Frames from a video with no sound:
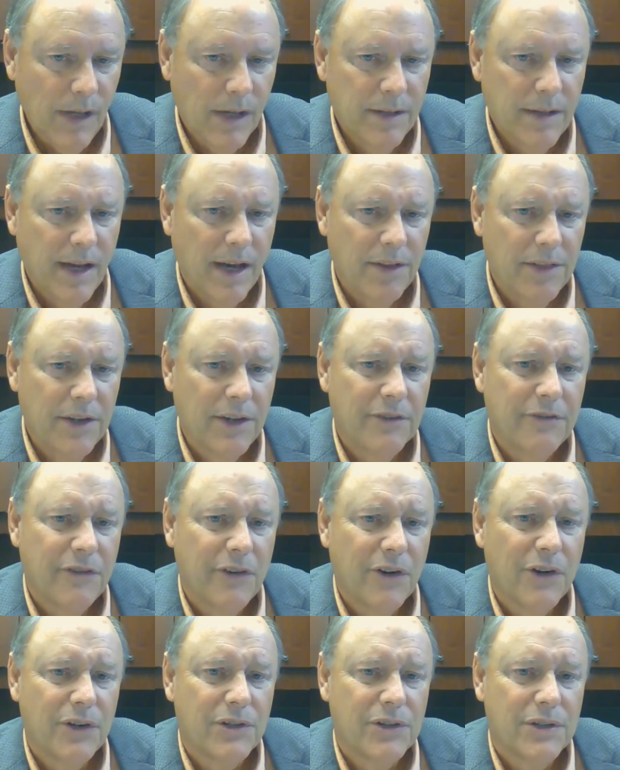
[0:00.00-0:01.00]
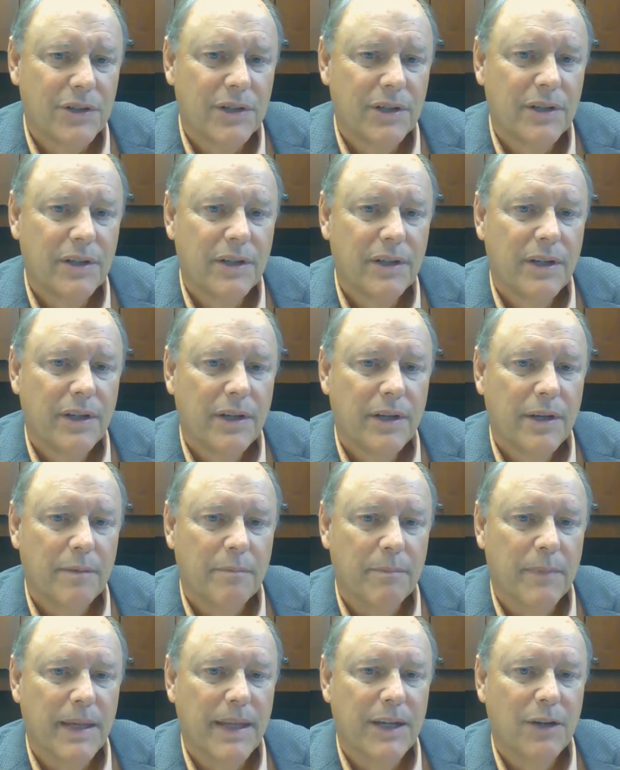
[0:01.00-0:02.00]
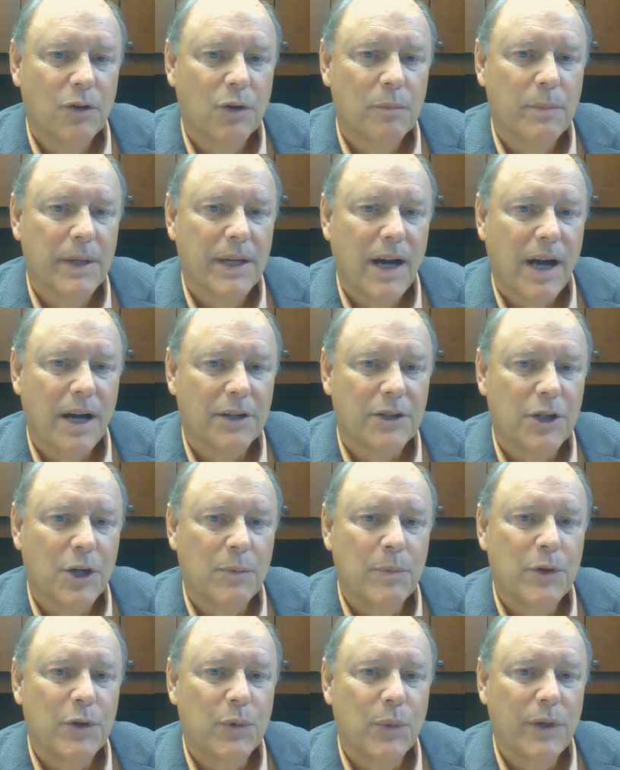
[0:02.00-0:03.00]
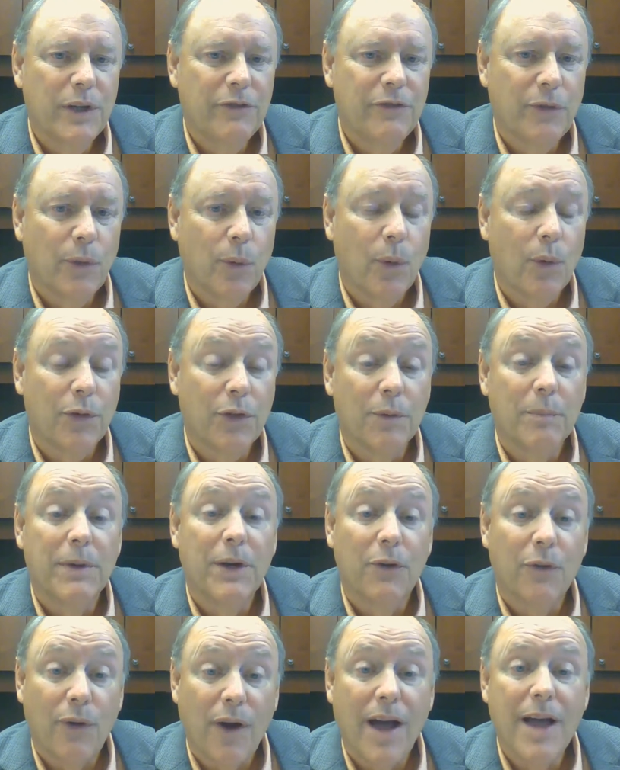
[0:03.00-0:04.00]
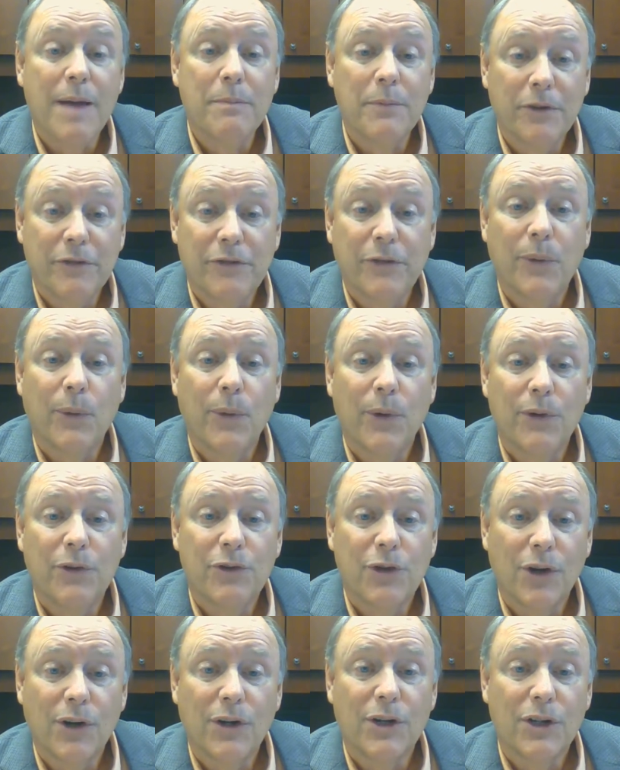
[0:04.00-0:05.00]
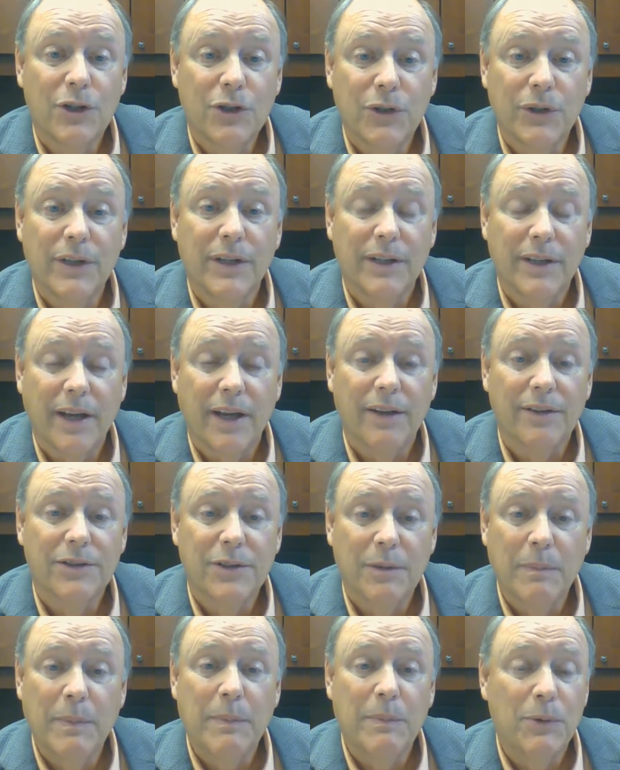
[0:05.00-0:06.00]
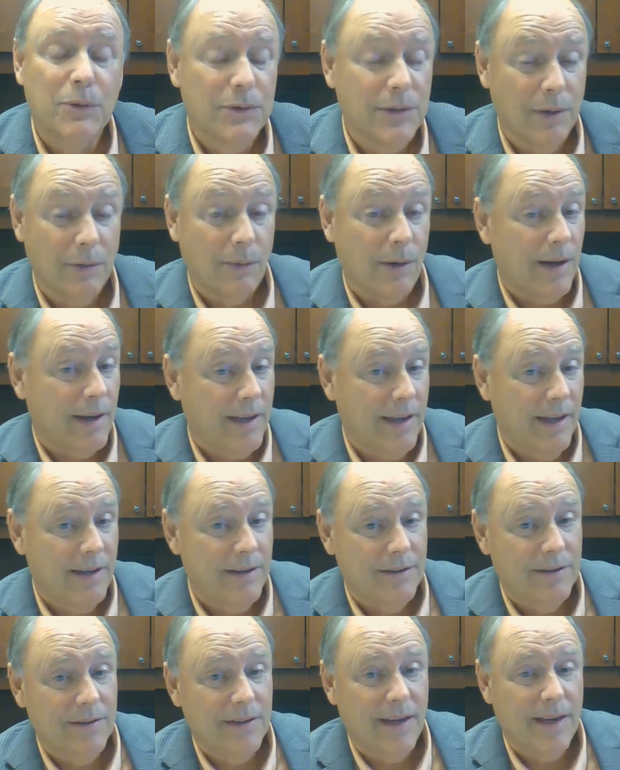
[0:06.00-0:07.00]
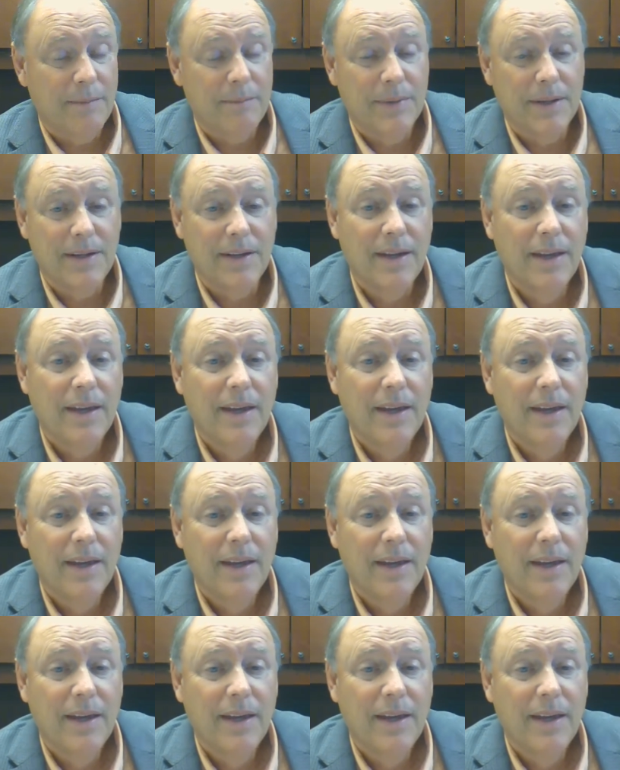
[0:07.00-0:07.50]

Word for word: Now, their first meeting will be October 24th. It'll be right before trunk or treat. Now, some people say, well, I can't do that, but